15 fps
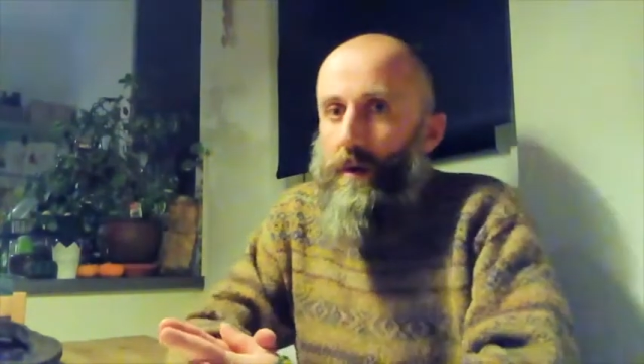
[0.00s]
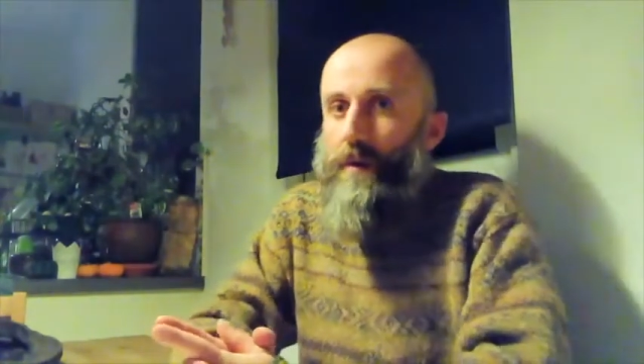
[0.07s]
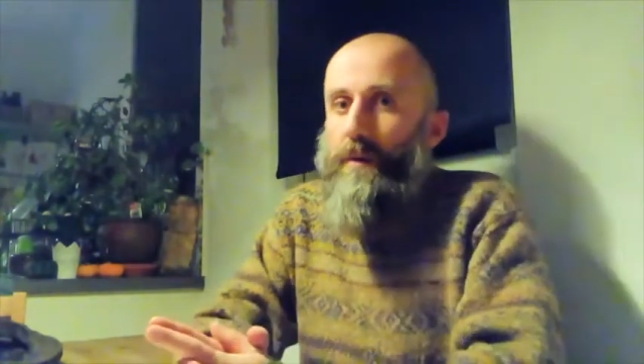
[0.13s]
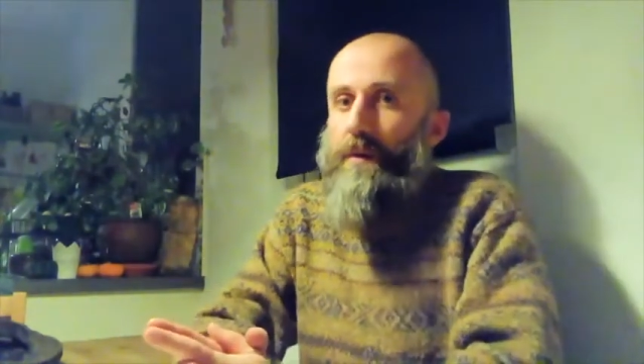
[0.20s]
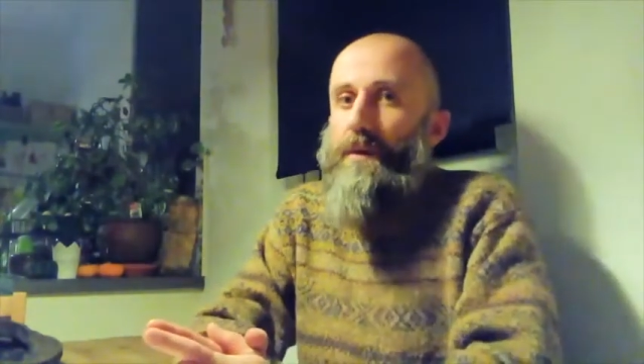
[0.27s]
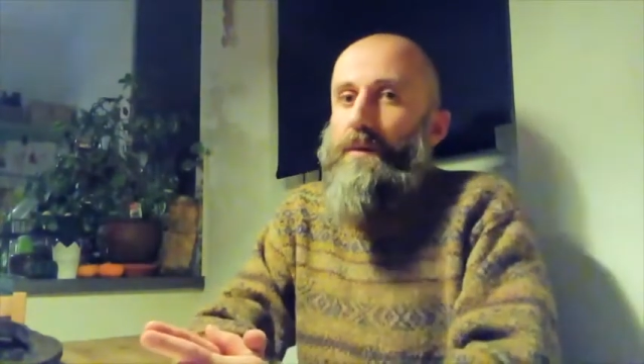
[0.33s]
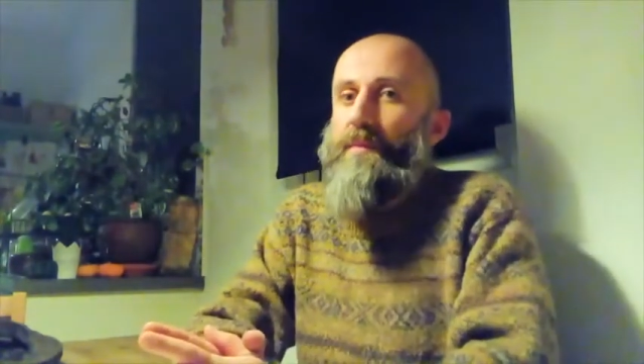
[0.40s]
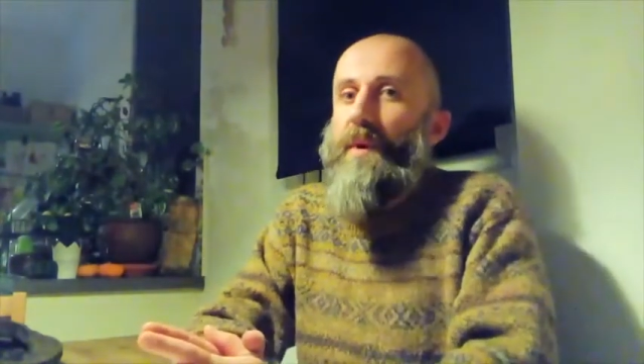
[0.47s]

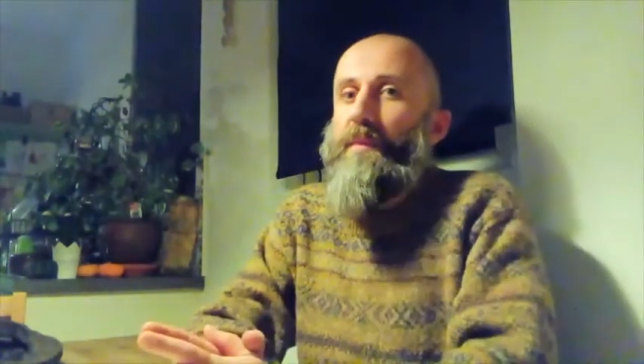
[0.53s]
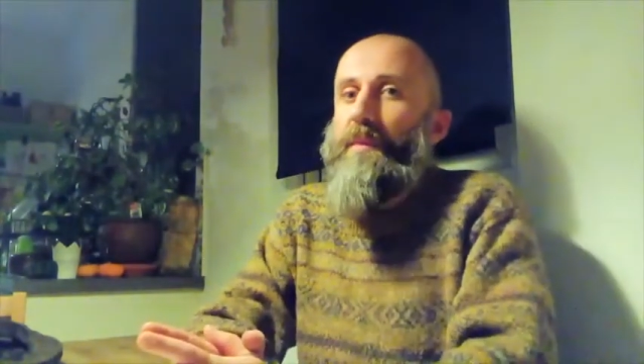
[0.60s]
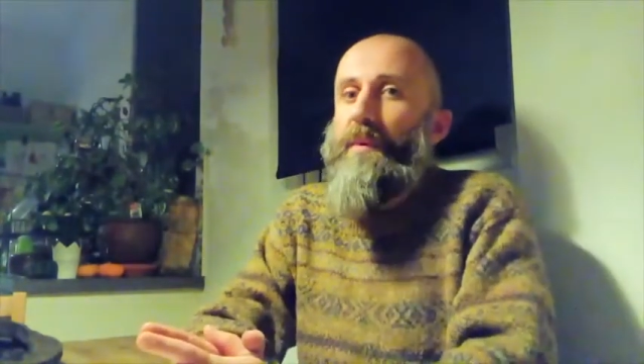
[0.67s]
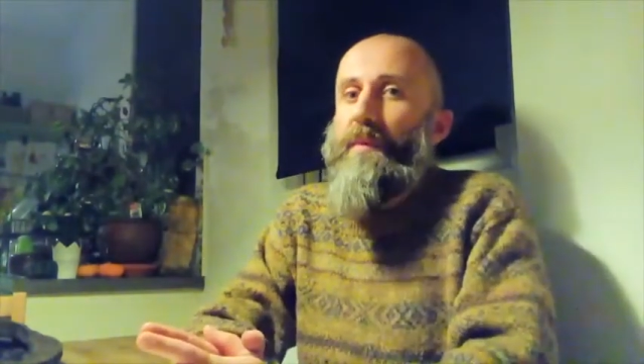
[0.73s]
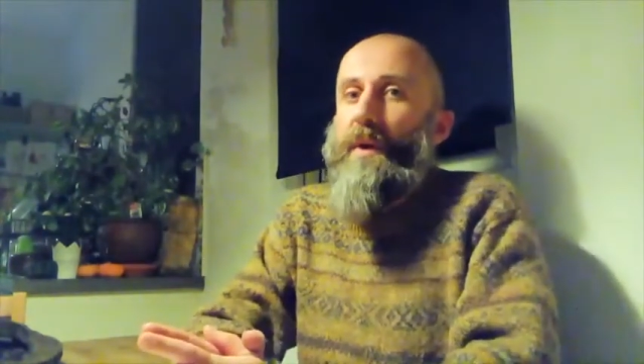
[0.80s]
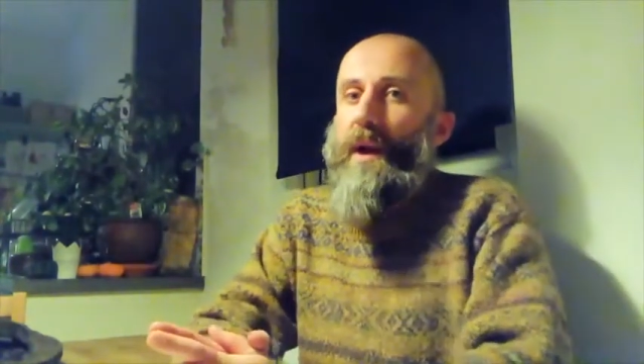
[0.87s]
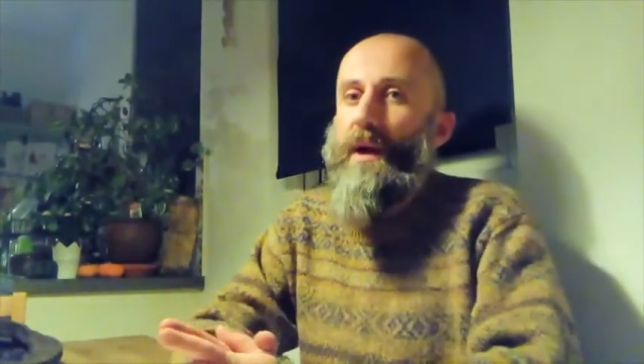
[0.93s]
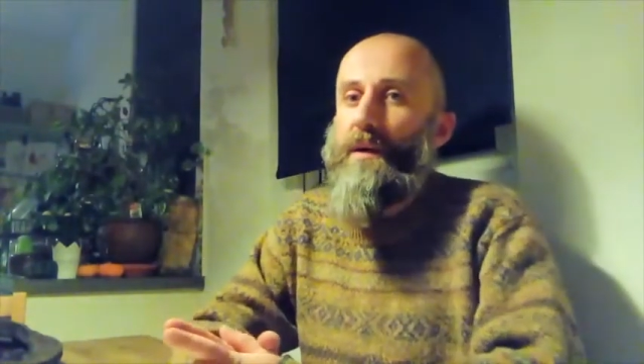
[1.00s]
Well, this might be
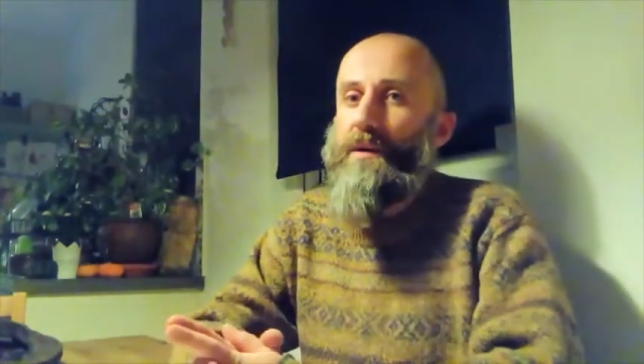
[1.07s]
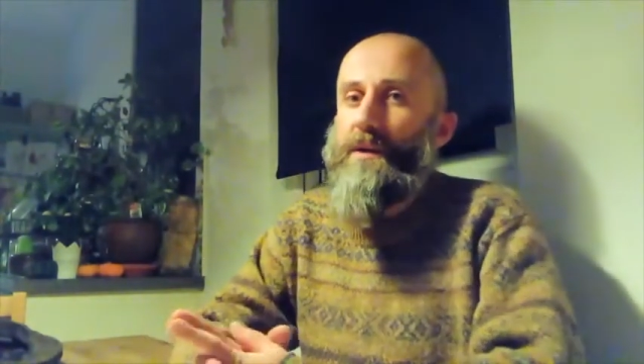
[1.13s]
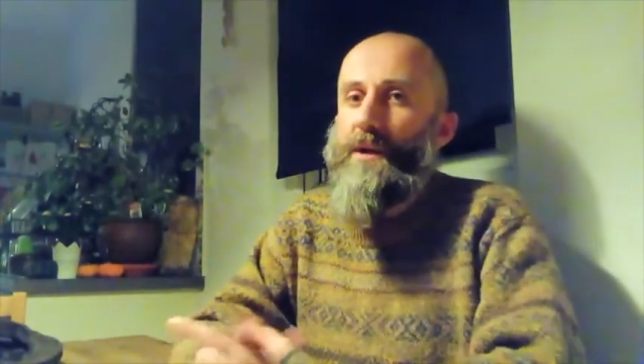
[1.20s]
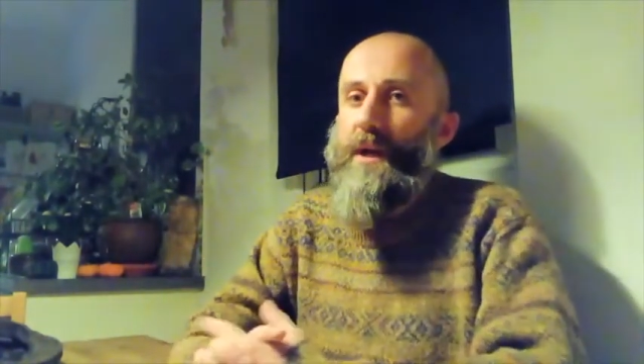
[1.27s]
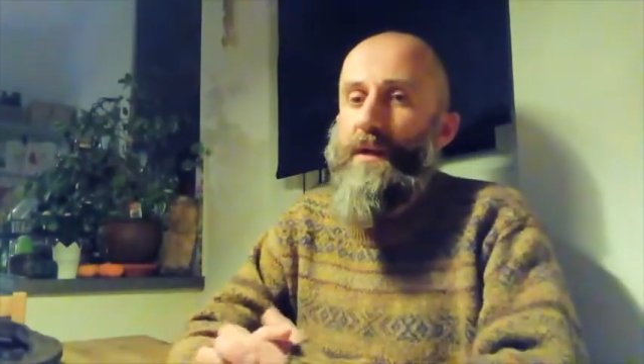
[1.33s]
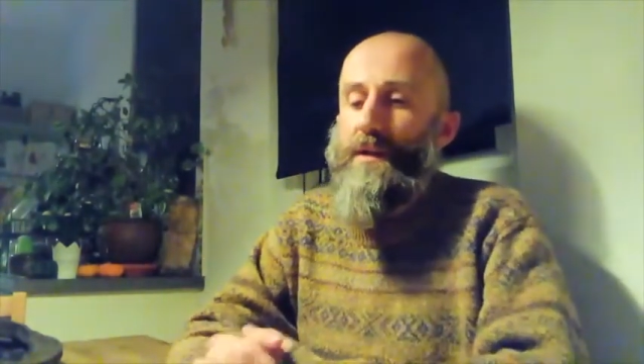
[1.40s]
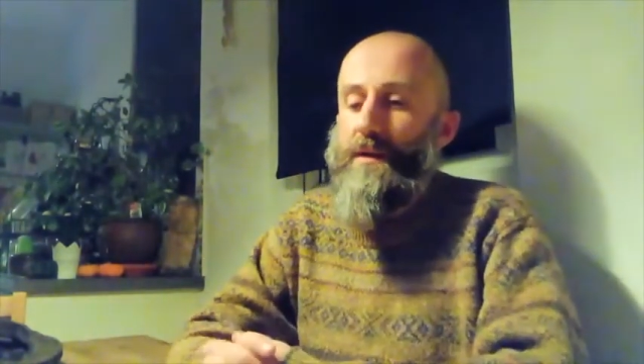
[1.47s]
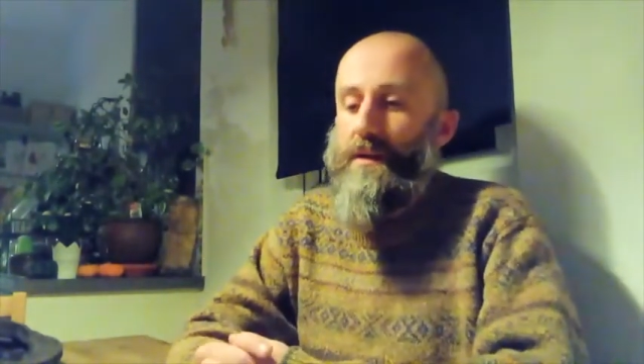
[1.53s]
my last
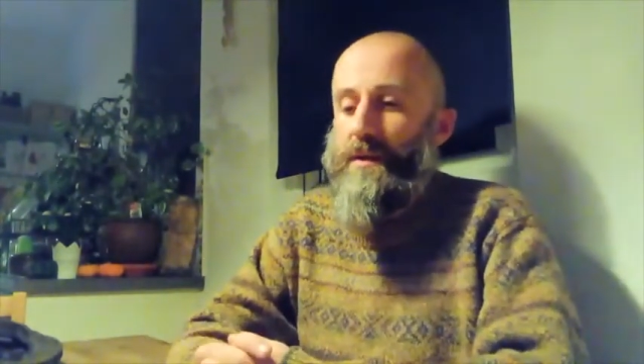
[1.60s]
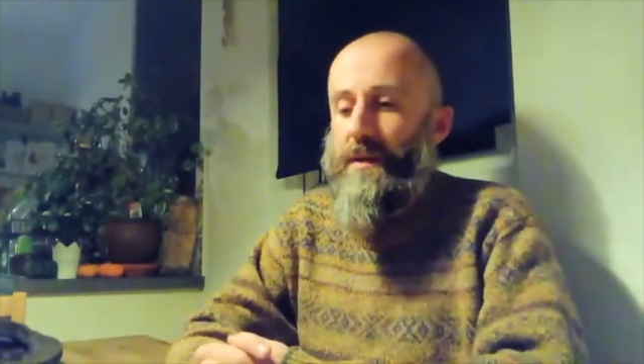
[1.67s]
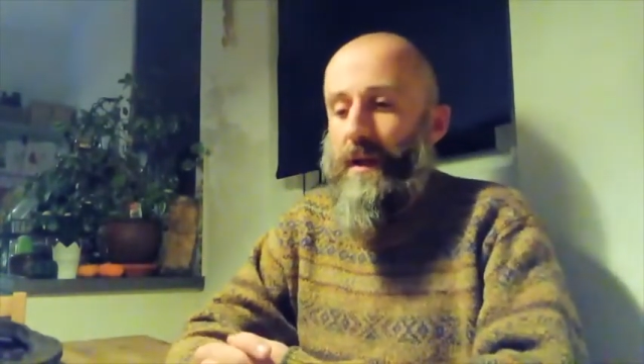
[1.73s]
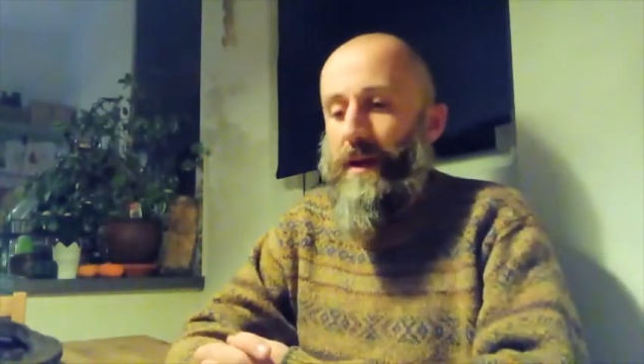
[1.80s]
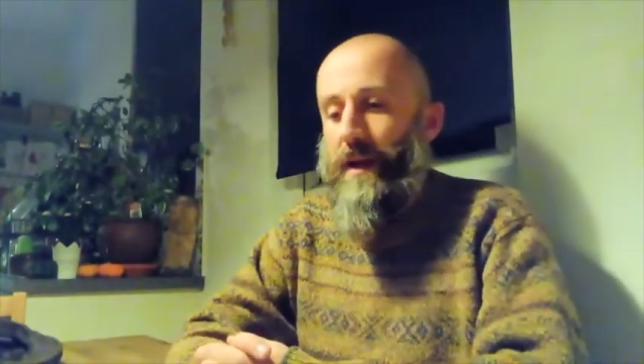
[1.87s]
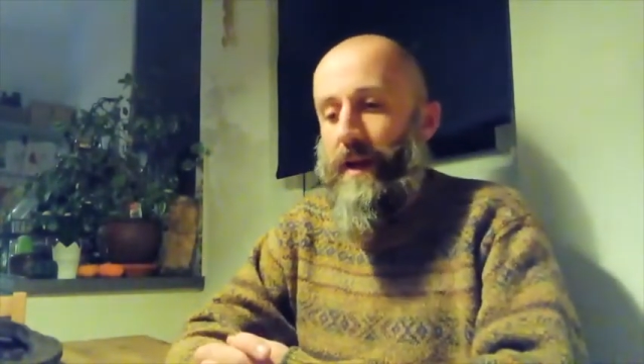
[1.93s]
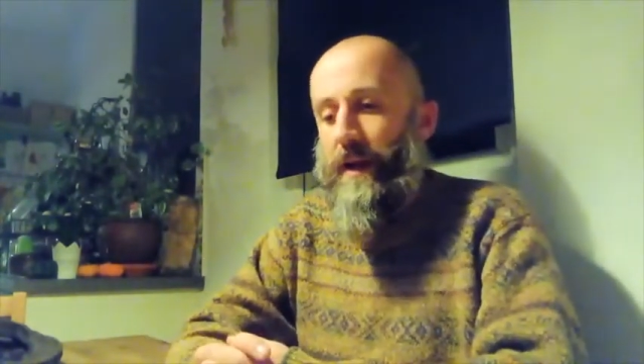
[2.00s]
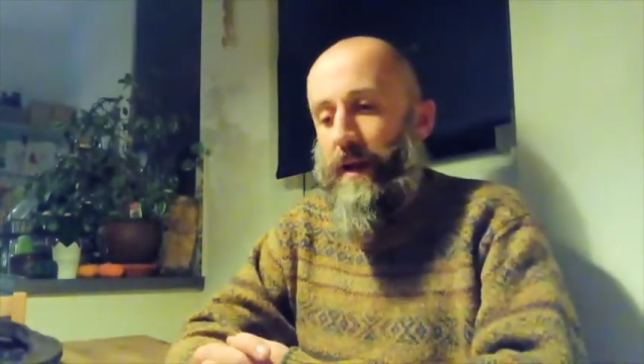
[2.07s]
chance to
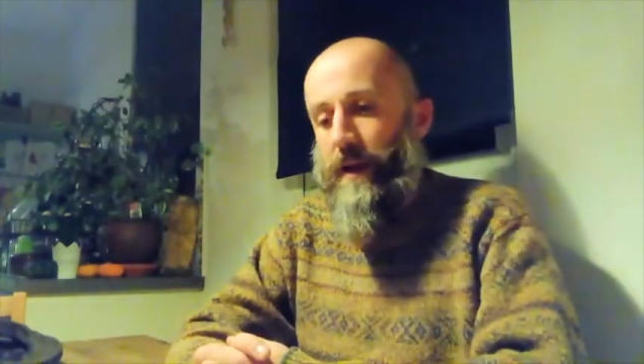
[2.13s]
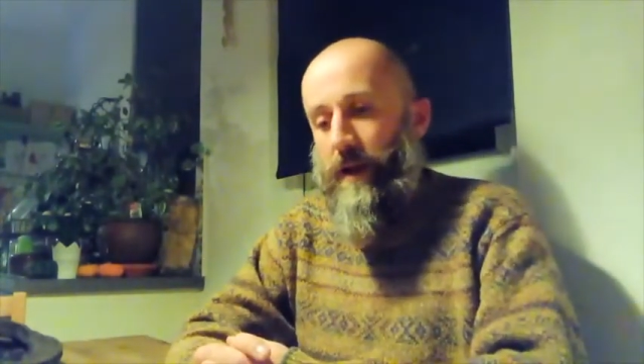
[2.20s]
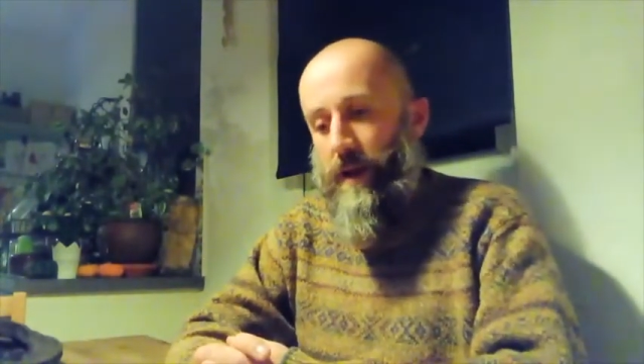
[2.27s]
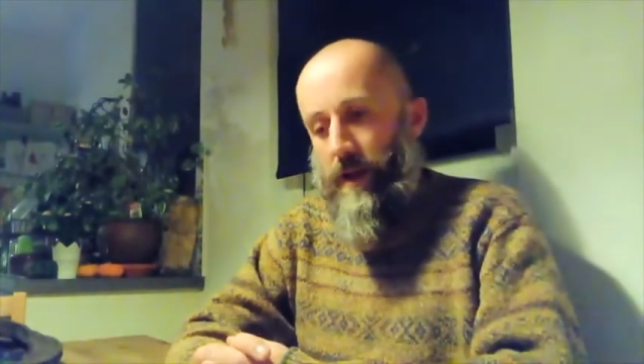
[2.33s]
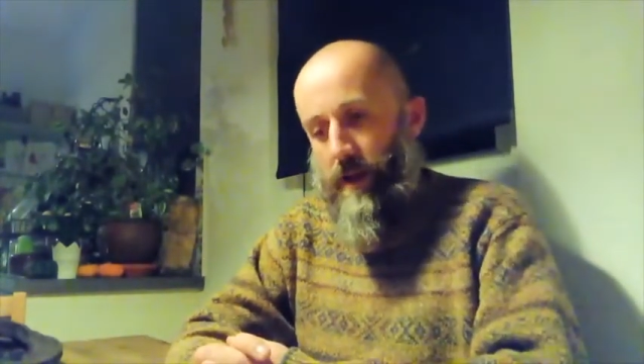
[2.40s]
lay